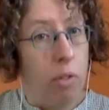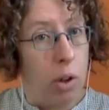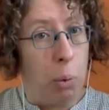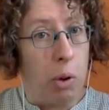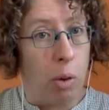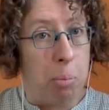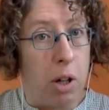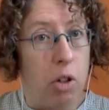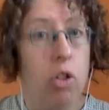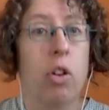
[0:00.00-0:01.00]
there was as
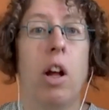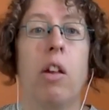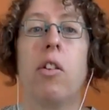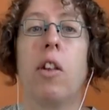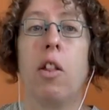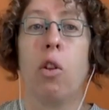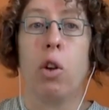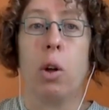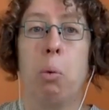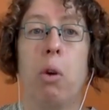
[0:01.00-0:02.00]
much as they
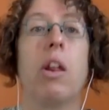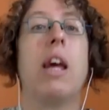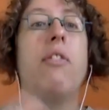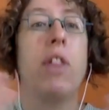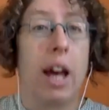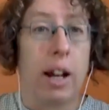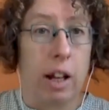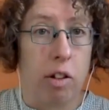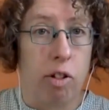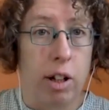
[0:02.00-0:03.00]
thought it was, if they had
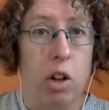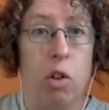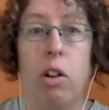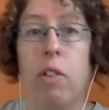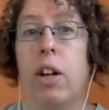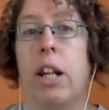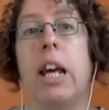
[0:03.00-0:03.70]
extracted all of it,